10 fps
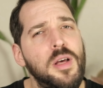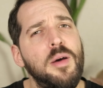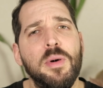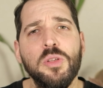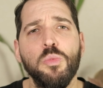
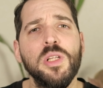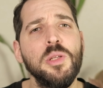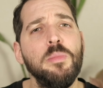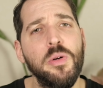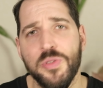But what
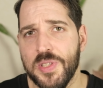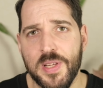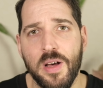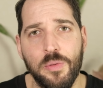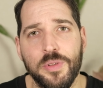about the
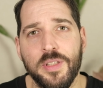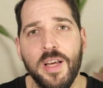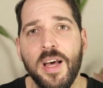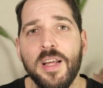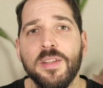sound?
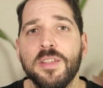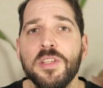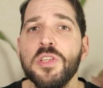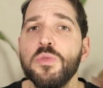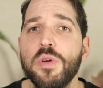And this
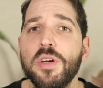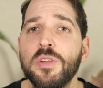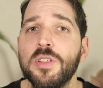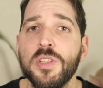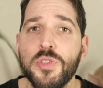is where
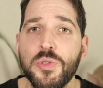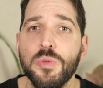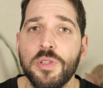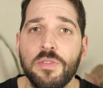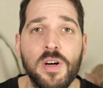these two
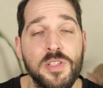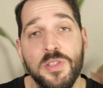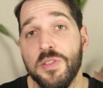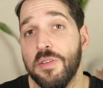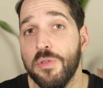
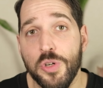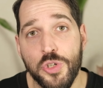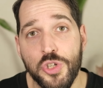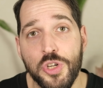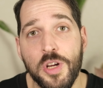devices
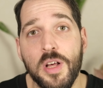diverge.